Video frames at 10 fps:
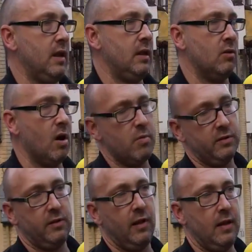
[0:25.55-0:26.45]

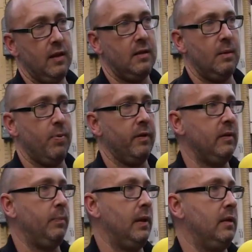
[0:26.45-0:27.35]
enormously the
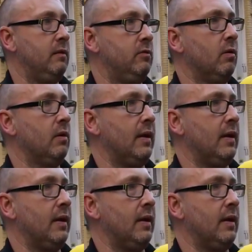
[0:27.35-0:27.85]
possibilities to